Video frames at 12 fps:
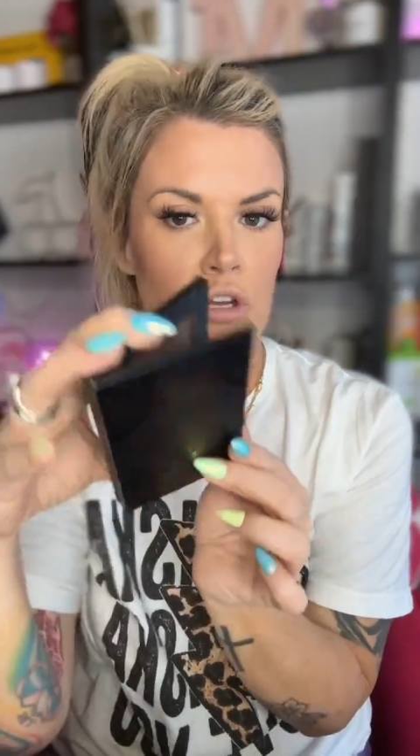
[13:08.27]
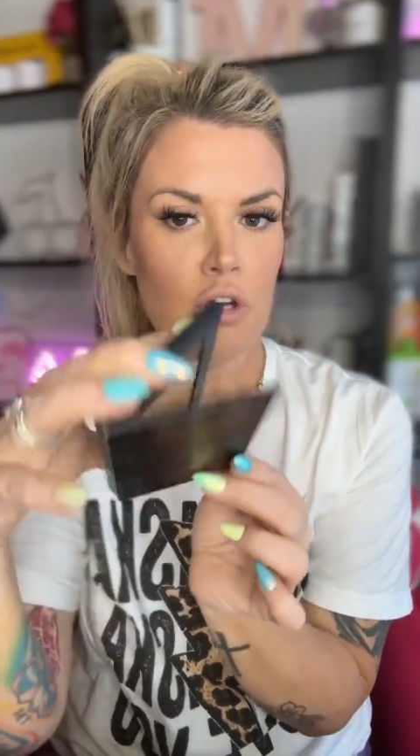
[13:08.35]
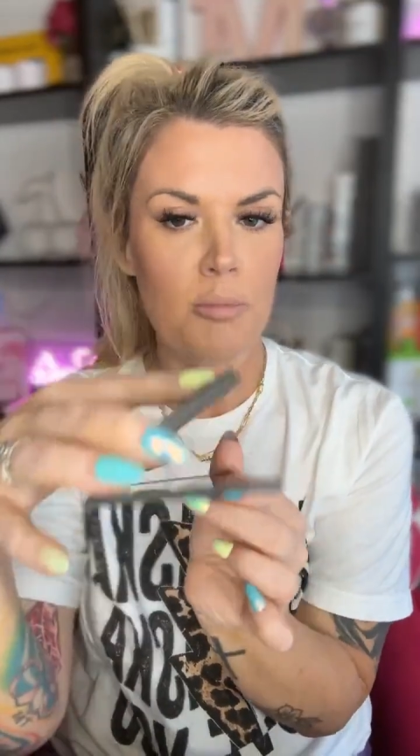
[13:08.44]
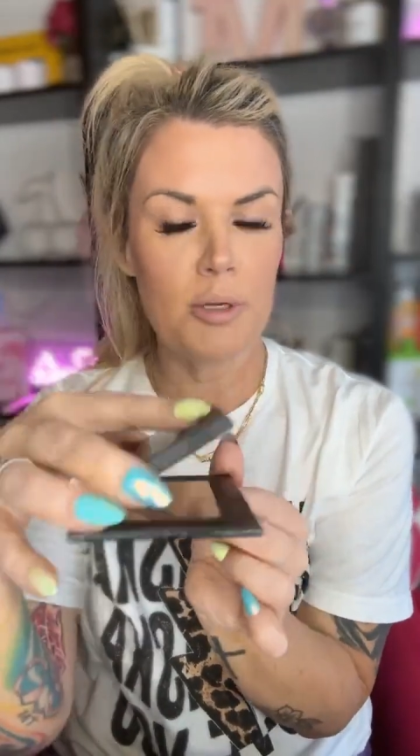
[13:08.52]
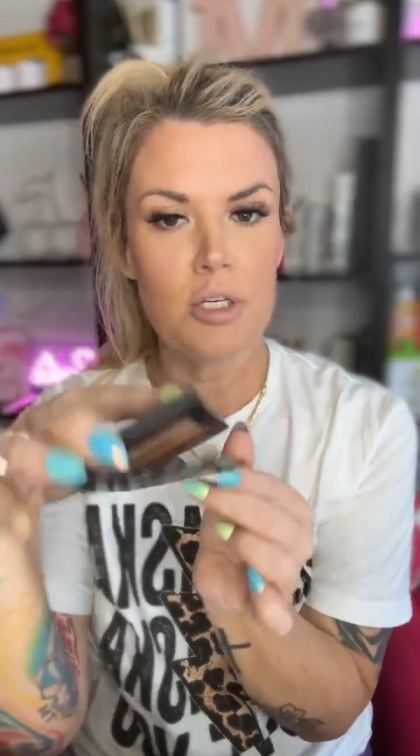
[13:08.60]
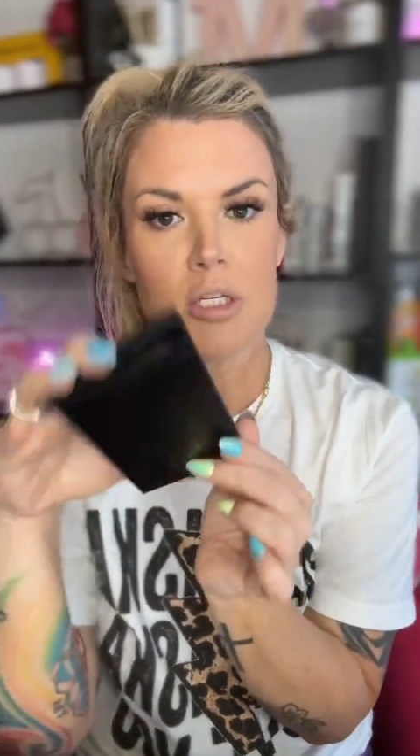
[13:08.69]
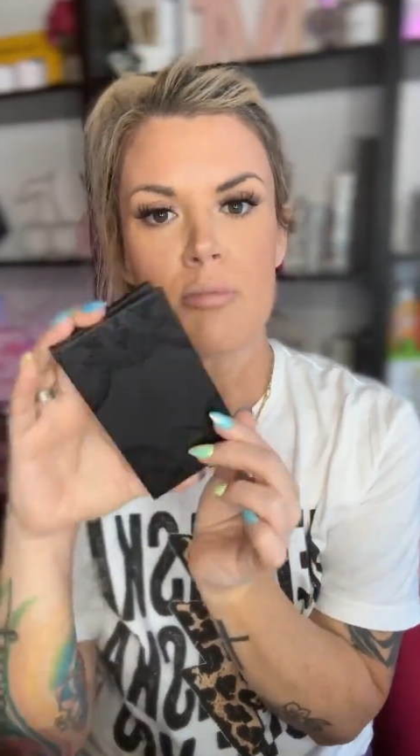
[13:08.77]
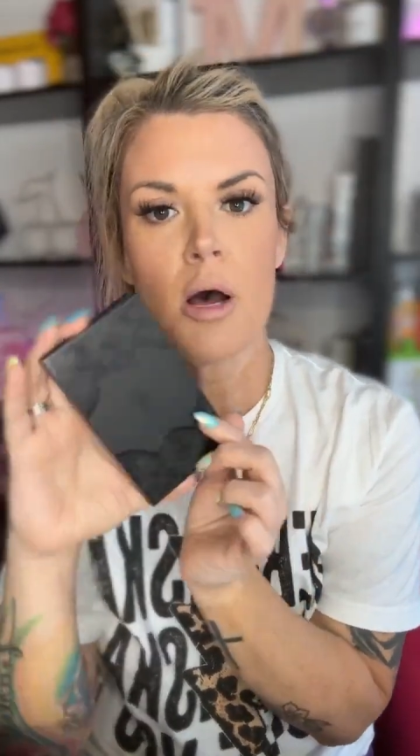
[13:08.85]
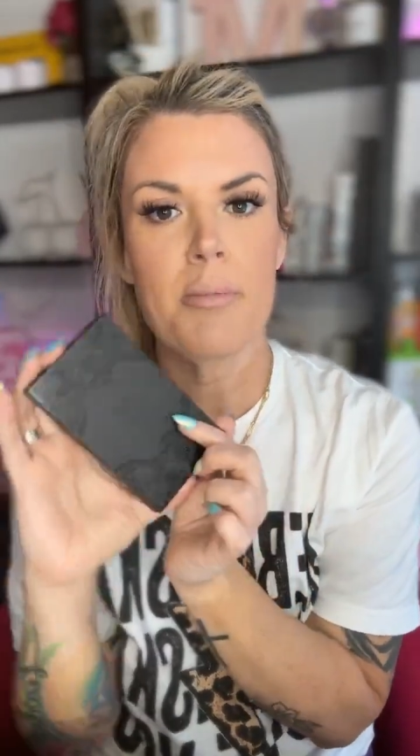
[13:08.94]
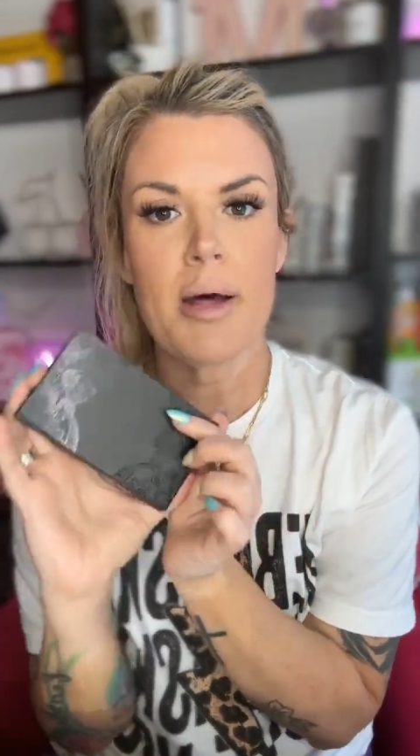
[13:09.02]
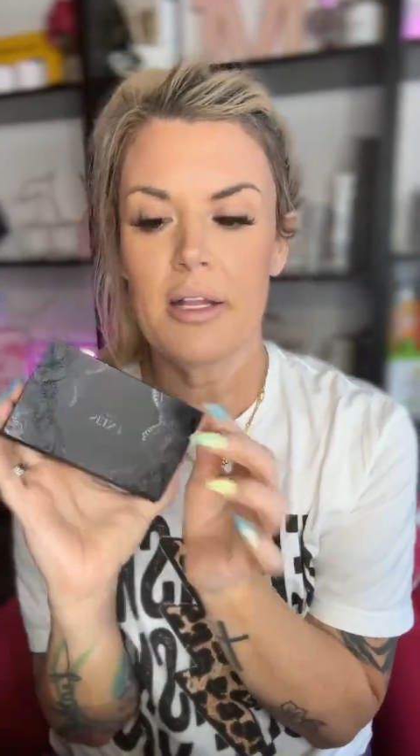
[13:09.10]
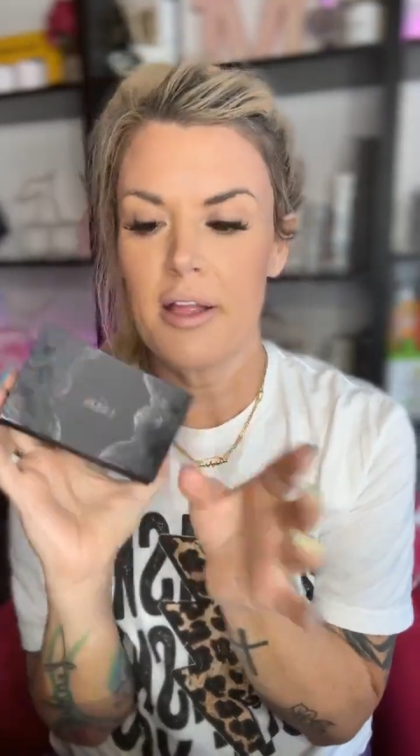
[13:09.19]
You build a
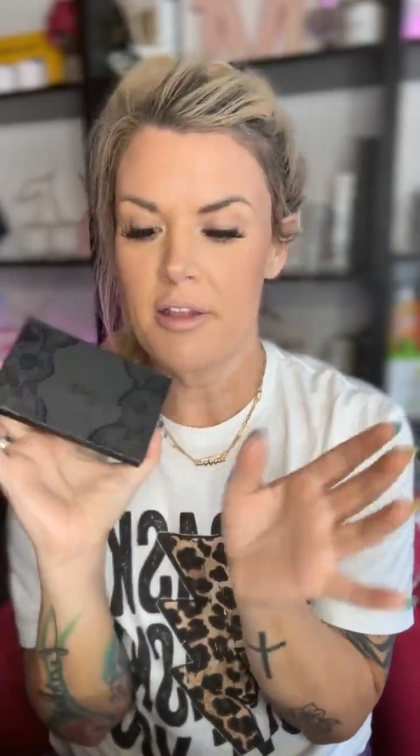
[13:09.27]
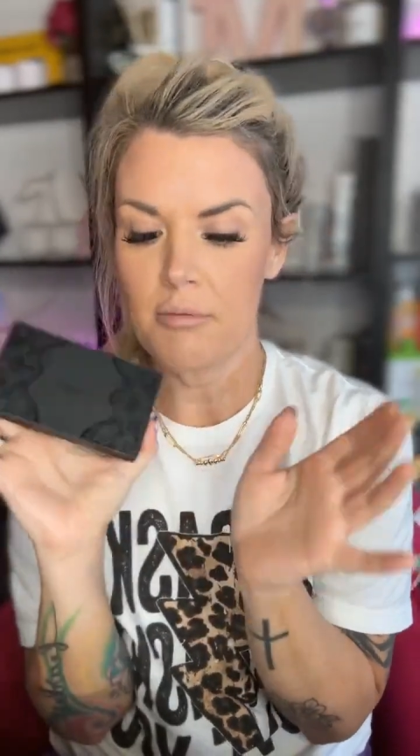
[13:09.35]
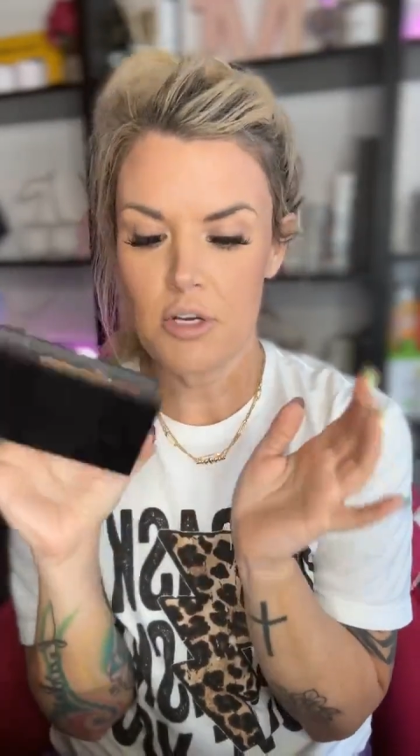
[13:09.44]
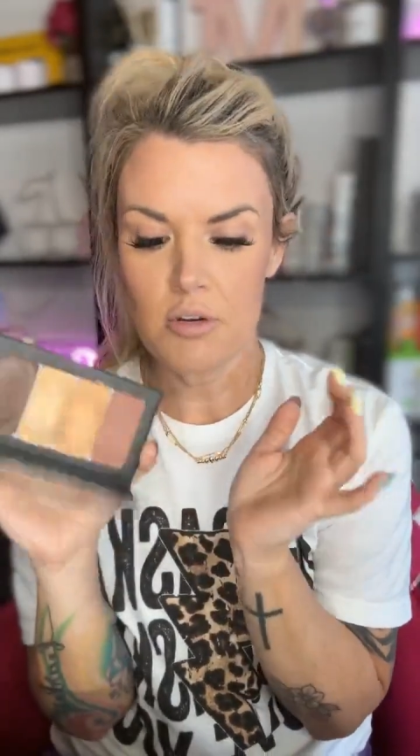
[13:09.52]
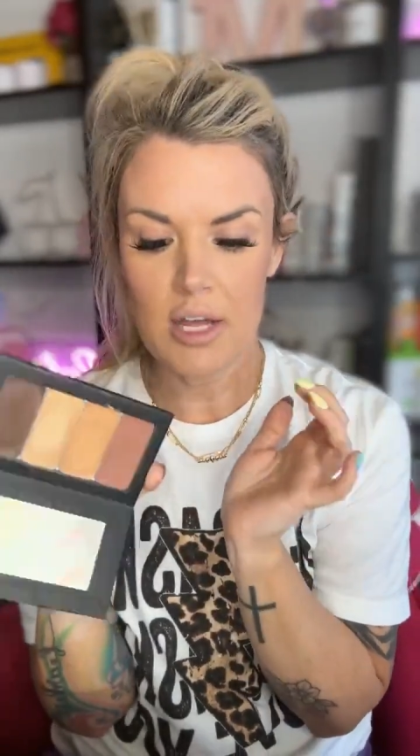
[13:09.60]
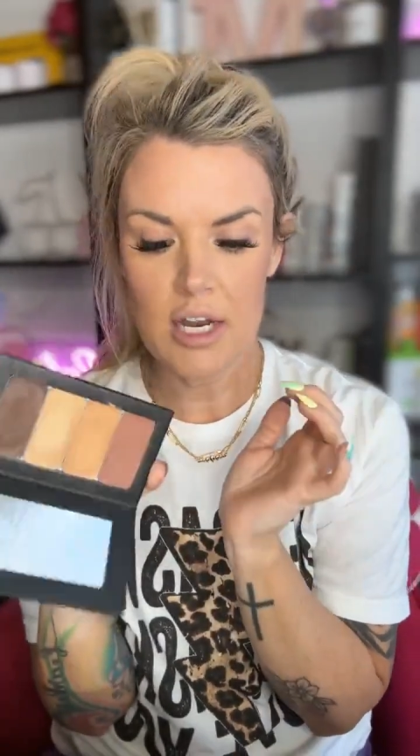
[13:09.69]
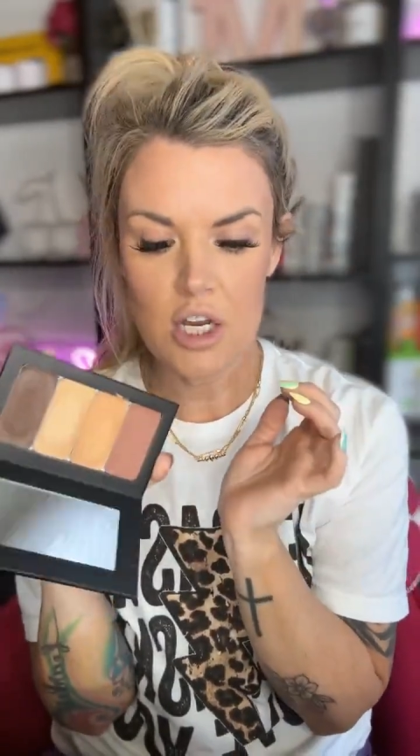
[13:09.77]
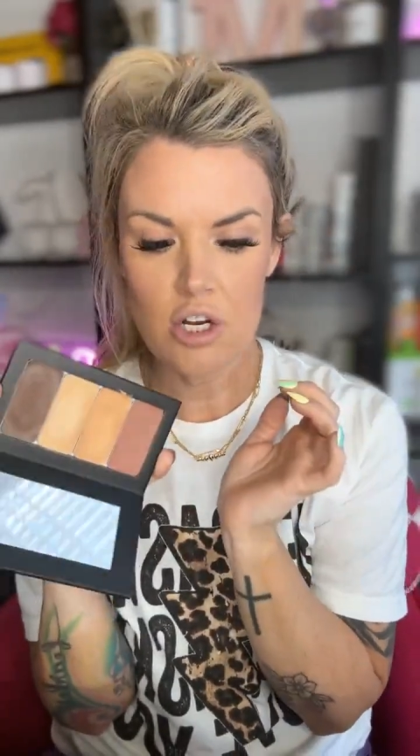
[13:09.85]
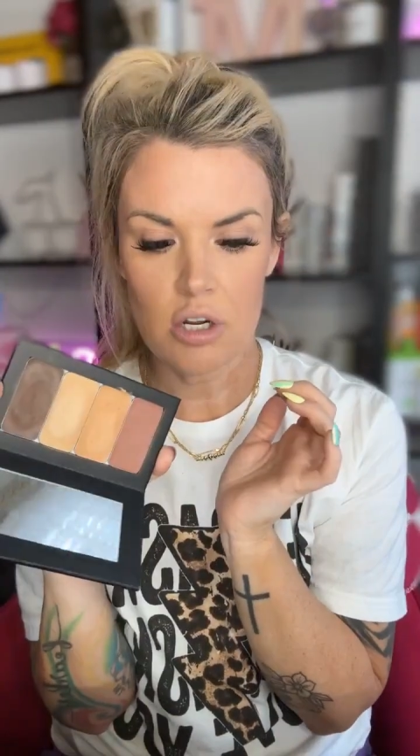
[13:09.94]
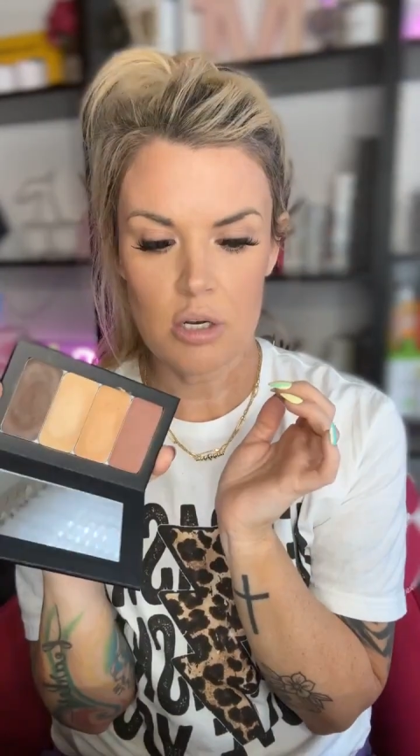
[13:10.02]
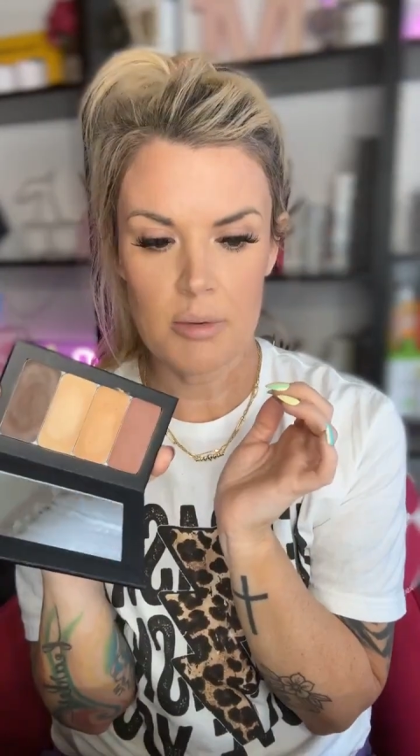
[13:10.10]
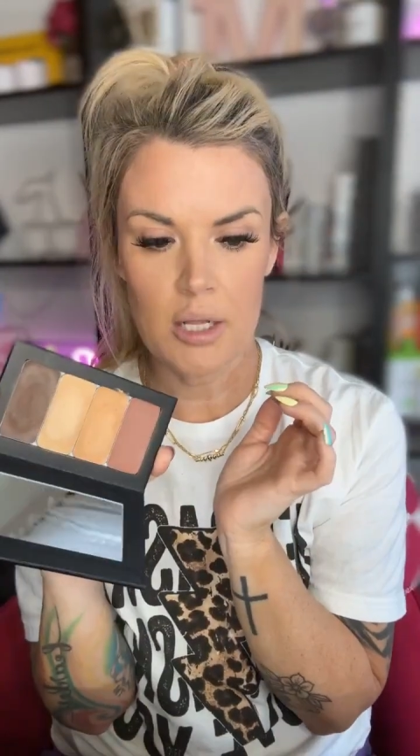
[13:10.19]
small palette. And when you get it,
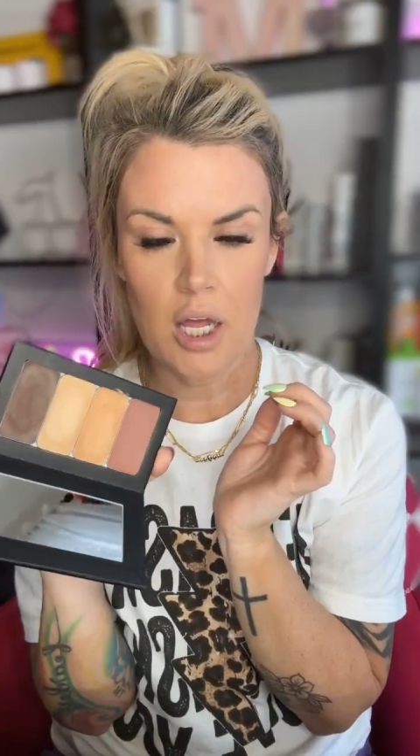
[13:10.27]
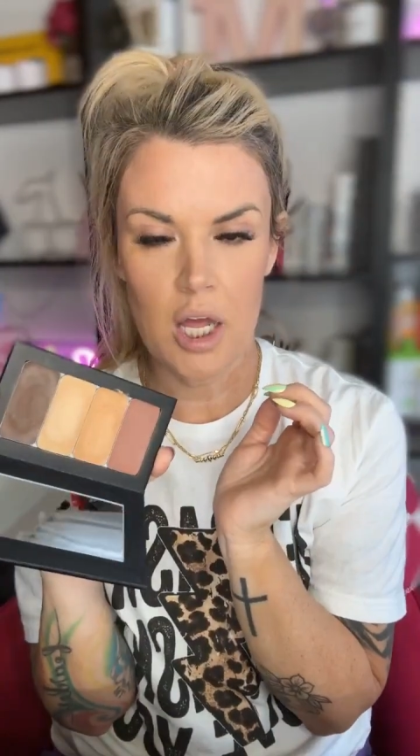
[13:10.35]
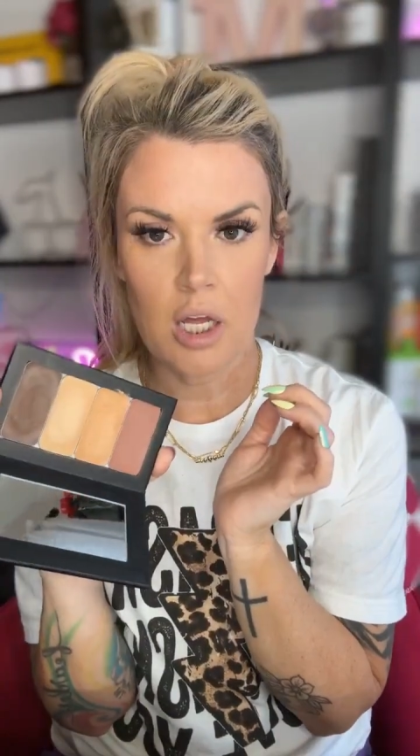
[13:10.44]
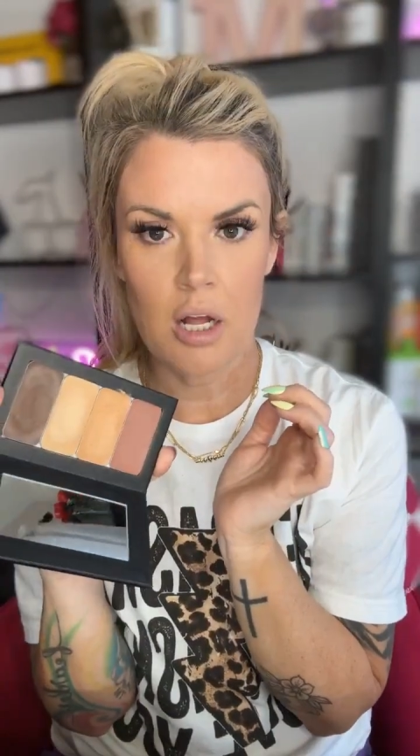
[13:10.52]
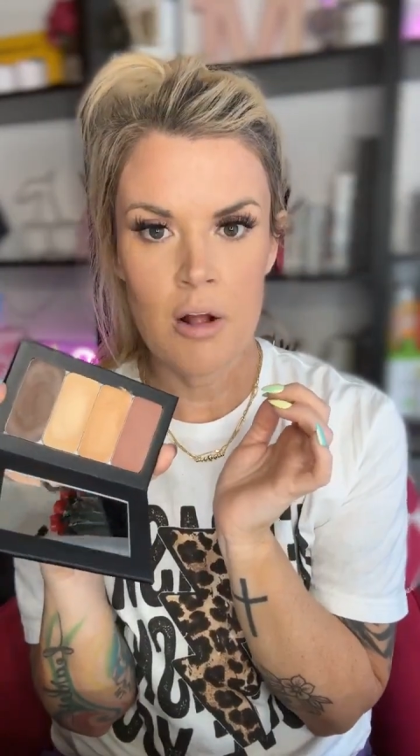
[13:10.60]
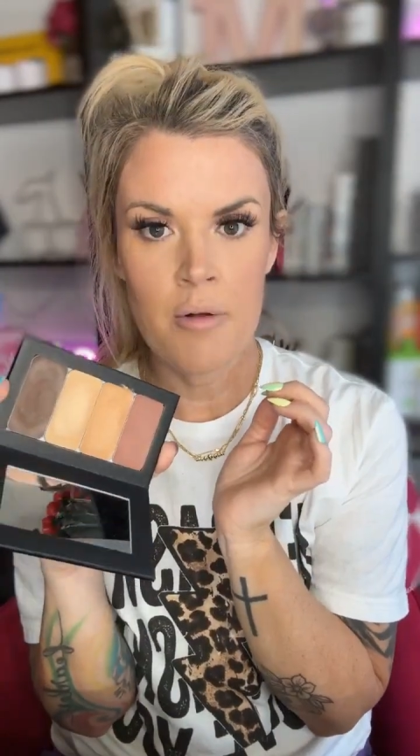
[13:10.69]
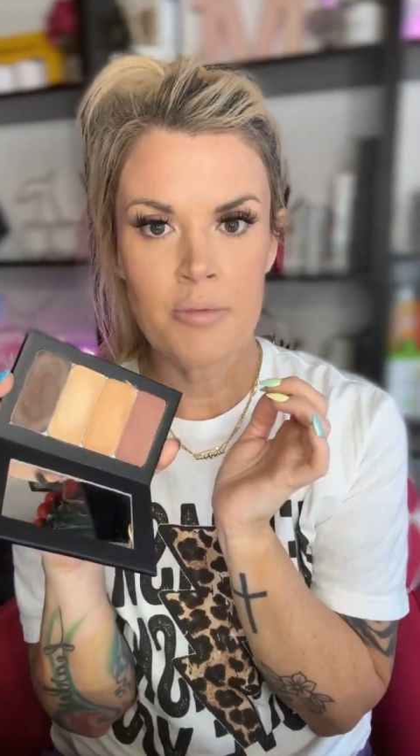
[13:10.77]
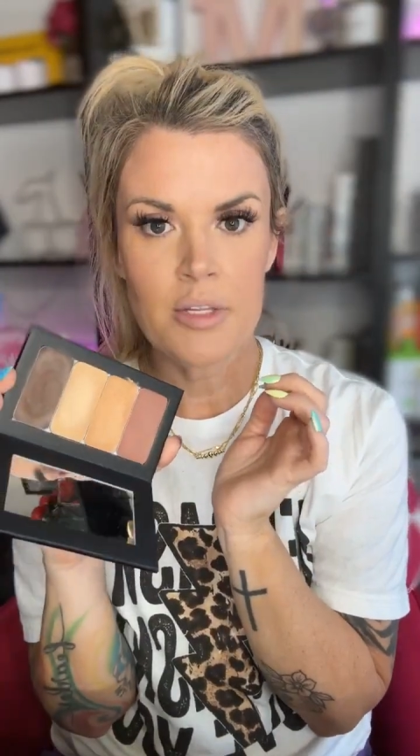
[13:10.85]
you're going to be like,